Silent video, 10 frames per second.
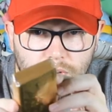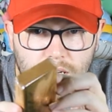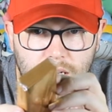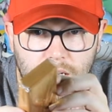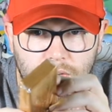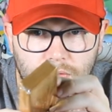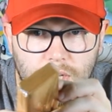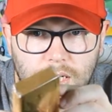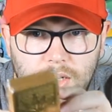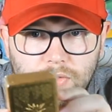really,
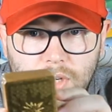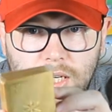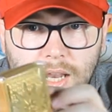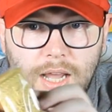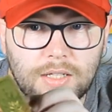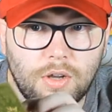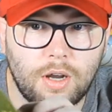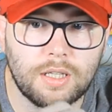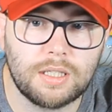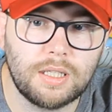really, really nice,
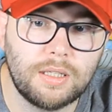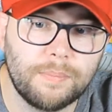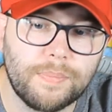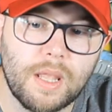honestly.